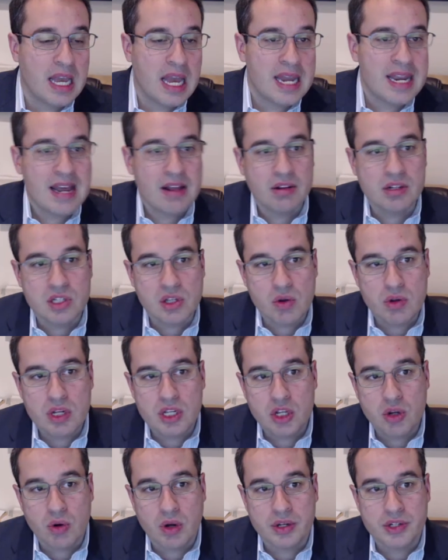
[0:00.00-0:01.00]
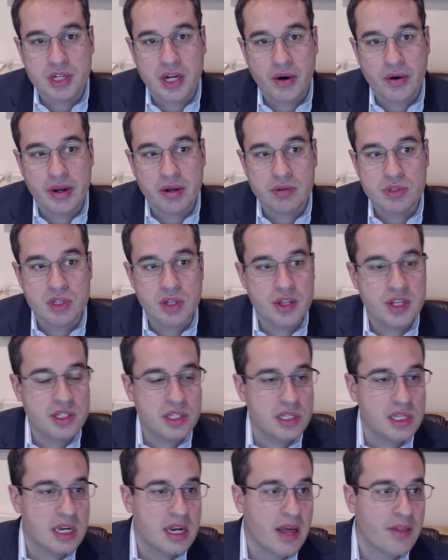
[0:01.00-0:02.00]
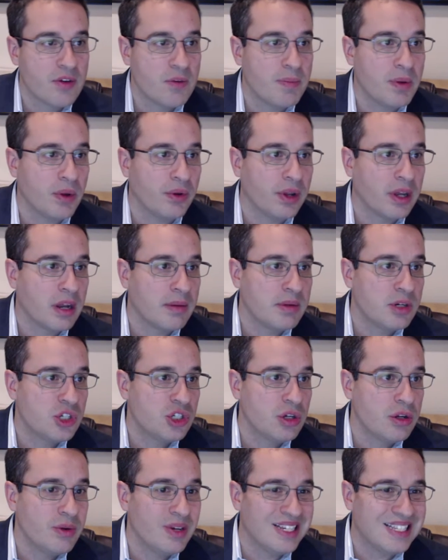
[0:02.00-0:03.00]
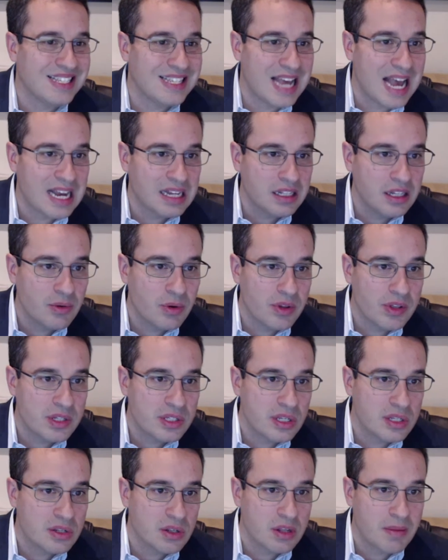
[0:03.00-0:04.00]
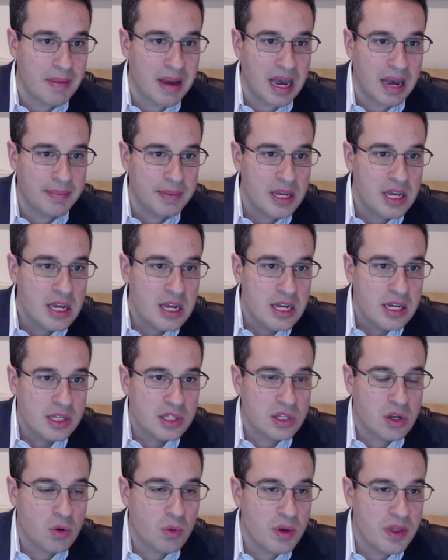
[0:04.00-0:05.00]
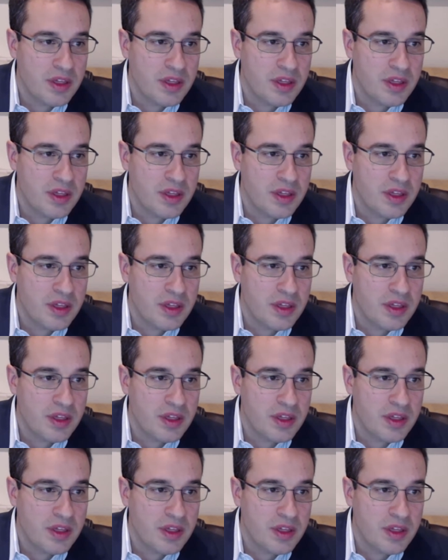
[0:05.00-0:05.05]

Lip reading: And now let's go to Huron, Ontario. So this is another building. I'm going to show you exactly where this is on the map. So